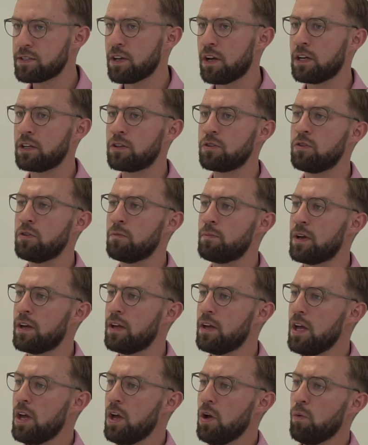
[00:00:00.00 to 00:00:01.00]
cycle, but
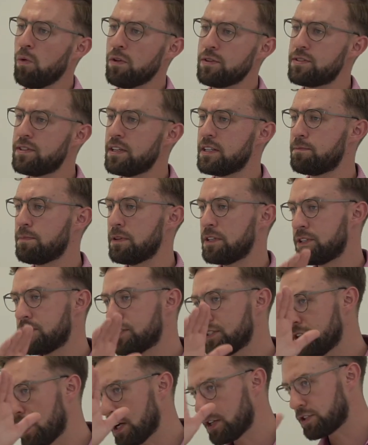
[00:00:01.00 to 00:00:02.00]
once there's been
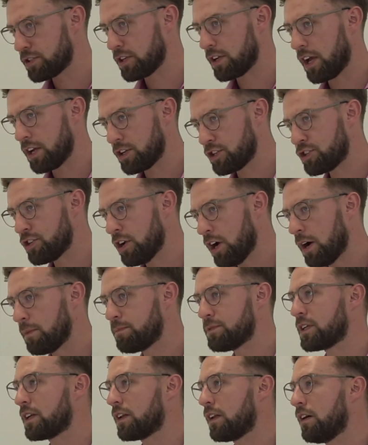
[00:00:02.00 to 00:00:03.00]
such a
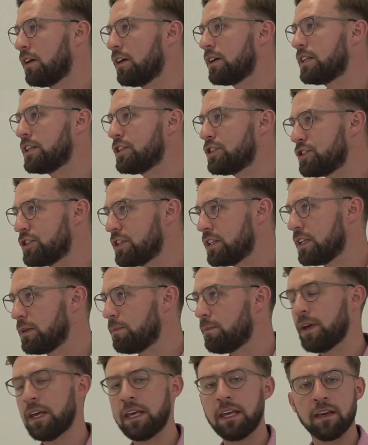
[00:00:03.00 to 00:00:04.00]
sharp decline in
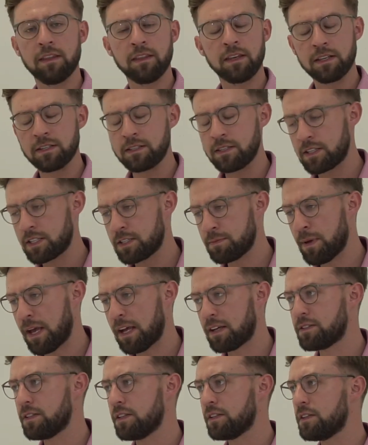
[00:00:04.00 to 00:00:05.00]
GDP, I think it's
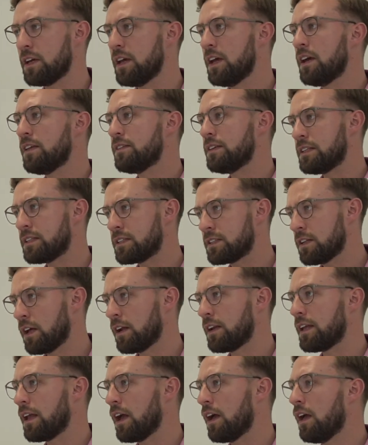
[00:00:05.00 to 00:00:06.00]
expected these
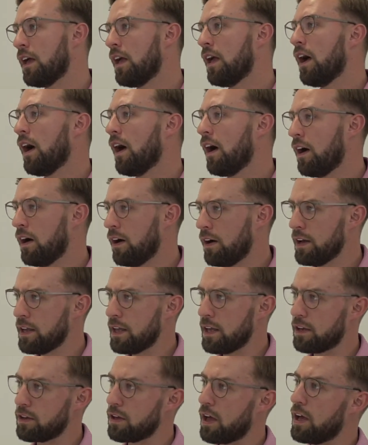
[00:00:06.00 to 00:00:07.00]
slightly
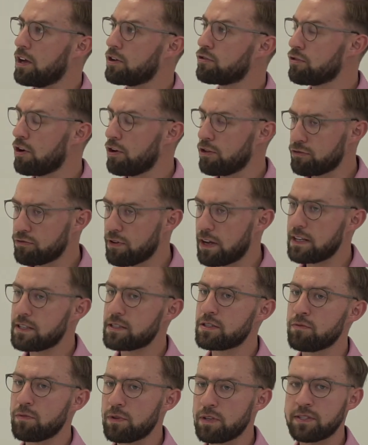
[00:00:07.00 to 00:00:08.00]
higher growth
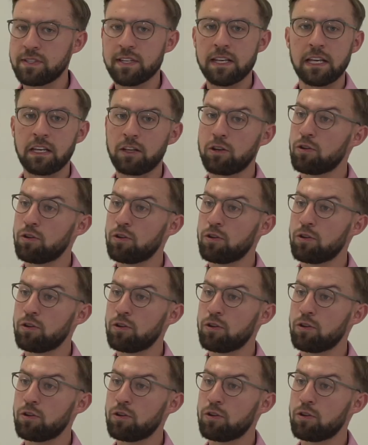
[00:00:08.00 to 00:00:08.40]
rates that we're seeing